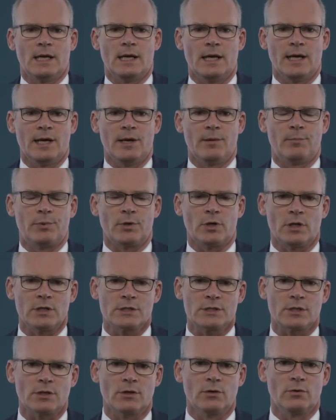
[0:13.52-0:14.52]
Uh, but
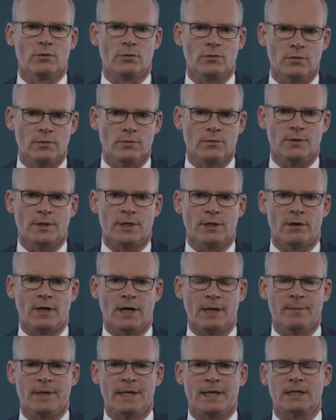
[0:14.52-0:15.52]
also, you know,
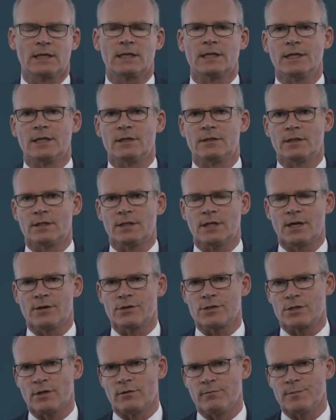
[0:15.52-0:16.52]
I made it clear that the
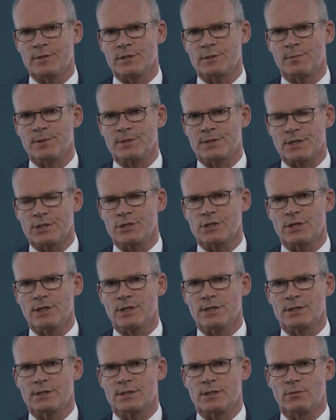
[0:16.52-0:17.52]
Irish government's
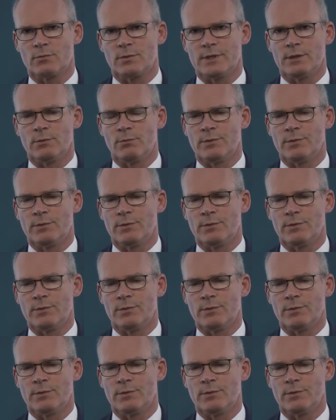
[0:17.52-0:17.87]
position is that we,